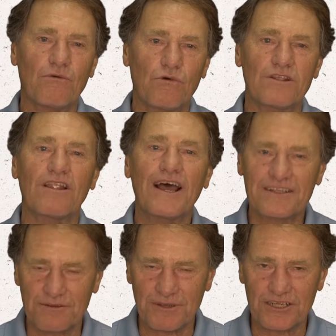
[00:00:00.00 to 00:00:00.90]
would
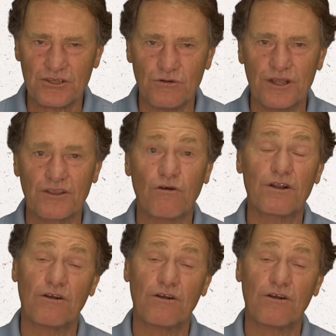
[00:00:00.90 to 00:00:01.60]
like to be doing or,